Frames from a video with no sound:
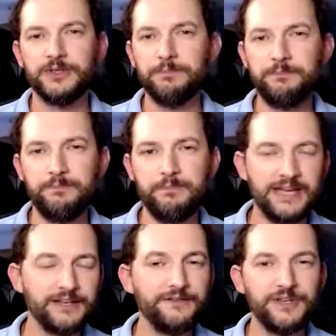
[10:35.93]
the
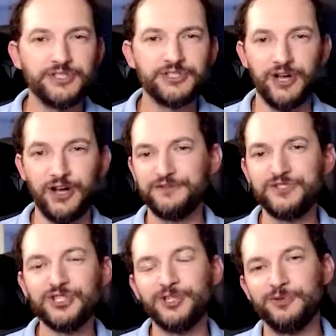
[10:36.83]
benefits of
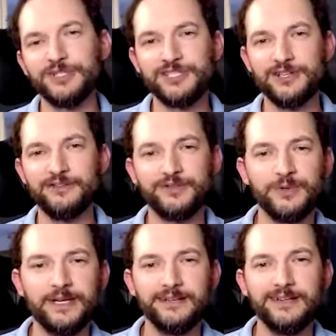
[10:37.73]
secure
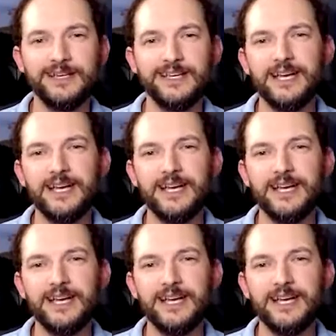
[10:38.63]
software.